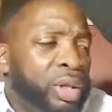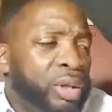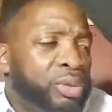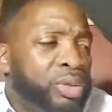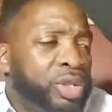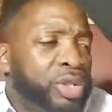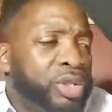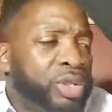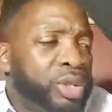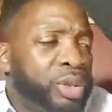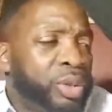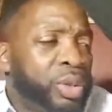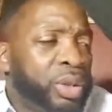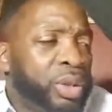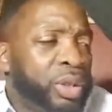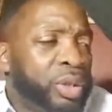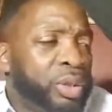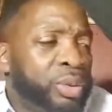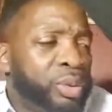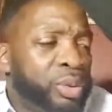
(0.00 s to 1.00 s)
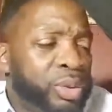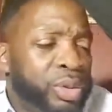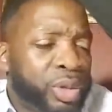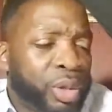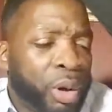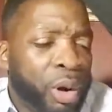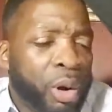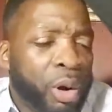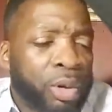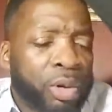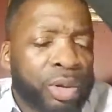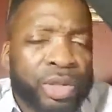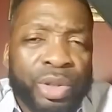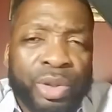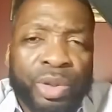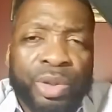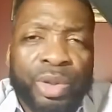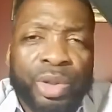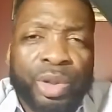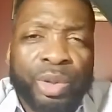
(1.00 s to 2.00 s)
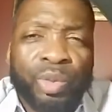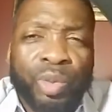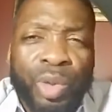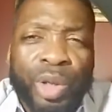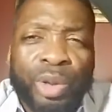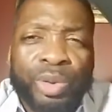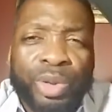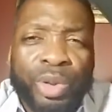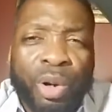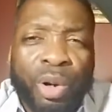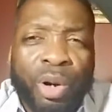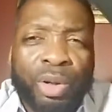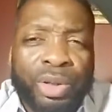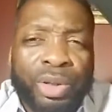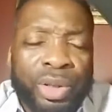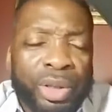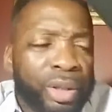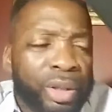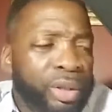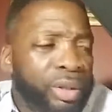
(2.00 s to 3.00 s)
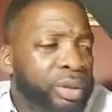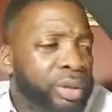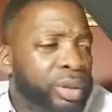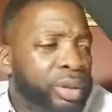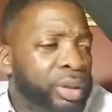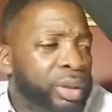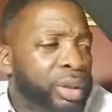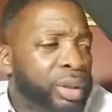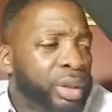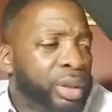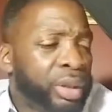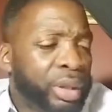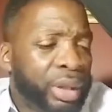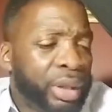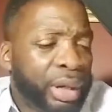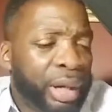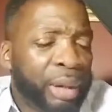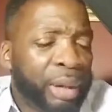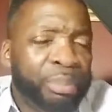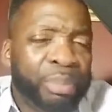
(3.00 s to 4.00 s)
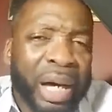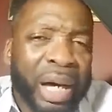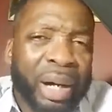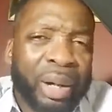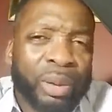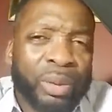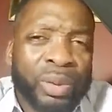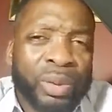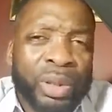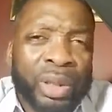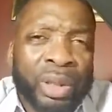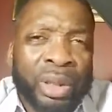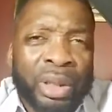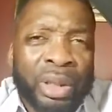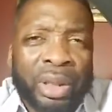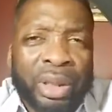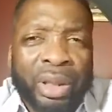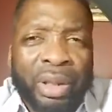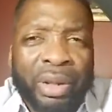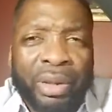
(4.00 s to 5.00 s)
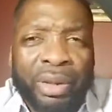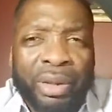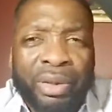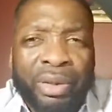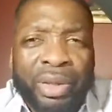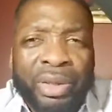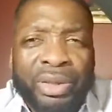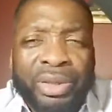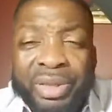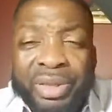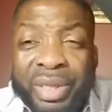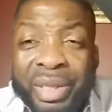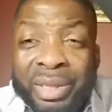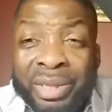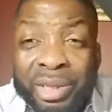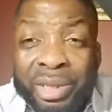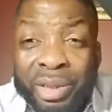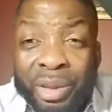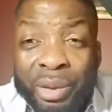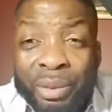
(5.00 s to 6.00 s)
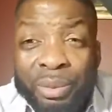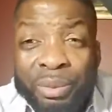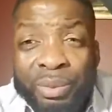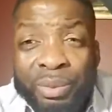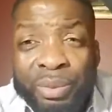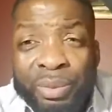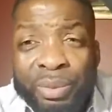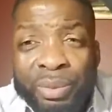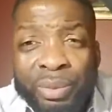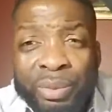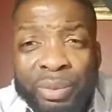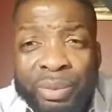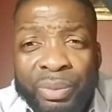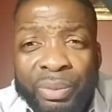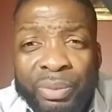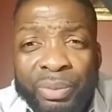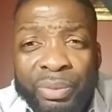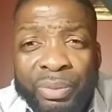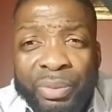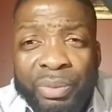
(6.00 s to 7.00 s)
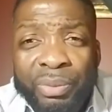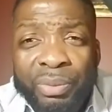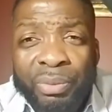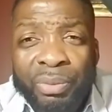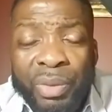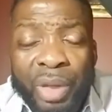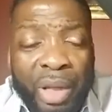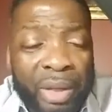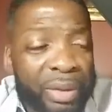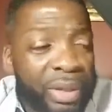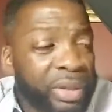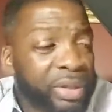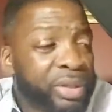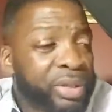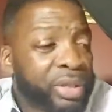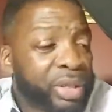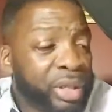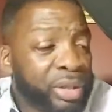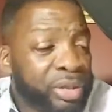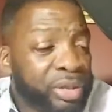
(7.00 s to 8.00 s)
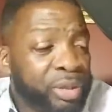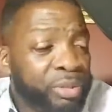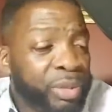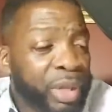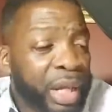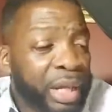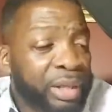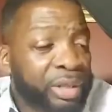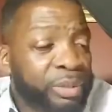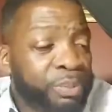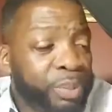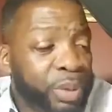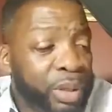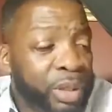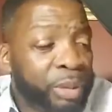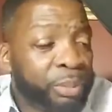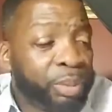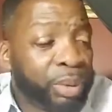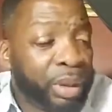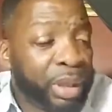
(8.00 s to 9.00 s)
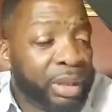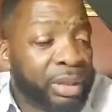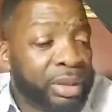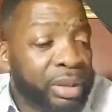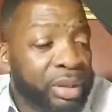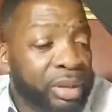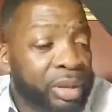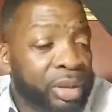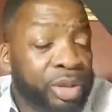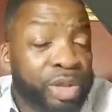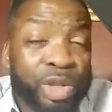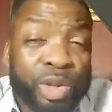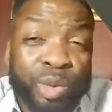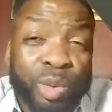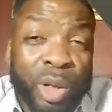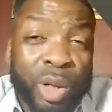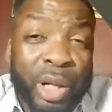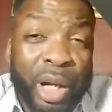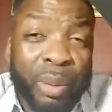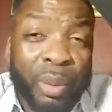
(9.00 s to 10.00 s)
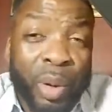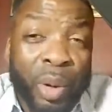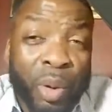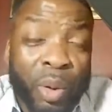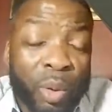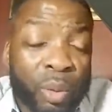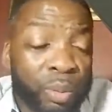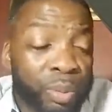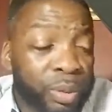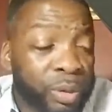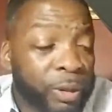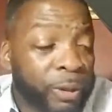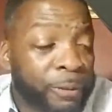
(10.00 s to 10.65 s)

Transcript: just do a little talk to you, real talk to you about the system, this system that is put in place to destroy our hope.